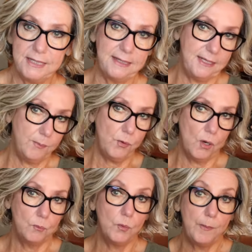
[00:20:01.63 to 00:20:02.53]
in the
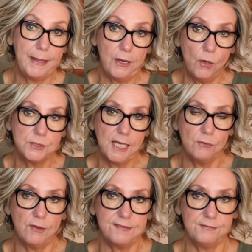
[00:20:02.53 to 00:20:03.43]
airport. We made a
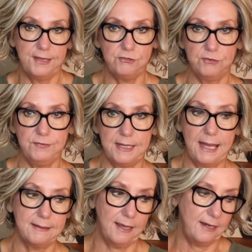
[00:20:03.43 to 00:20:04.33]
hotel reservation for
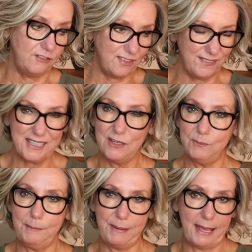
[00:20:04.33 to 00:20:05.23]
that night. I just think it would
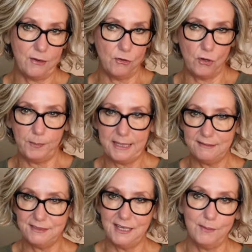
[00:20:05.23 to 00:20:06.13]
be better. Nobody
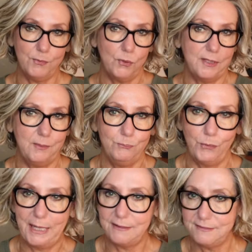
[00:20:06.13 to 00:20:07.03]
has to get up early to
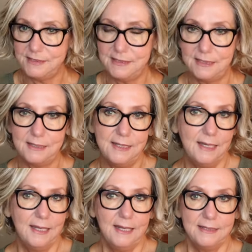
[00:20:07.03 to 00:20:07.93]
bring us to the
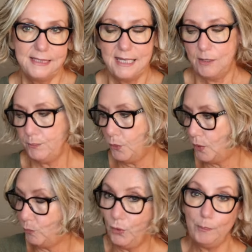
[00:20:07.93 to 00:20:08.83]
the
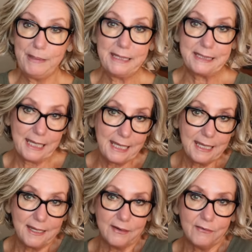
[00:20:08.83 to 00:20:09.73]
airport. We'll be
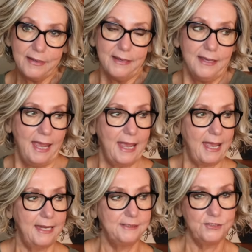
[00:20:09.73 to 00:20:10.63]
there,
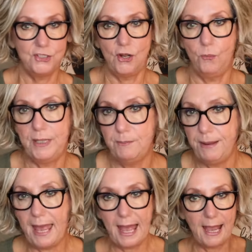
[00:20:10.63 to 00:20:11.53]
and, you know, we can
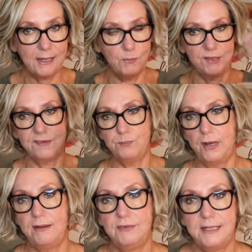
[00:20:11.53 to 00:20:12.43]
pack and we can
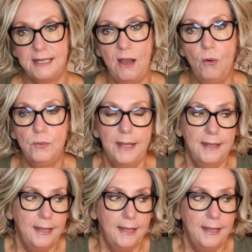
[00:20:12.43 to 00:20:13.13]
spread everything out.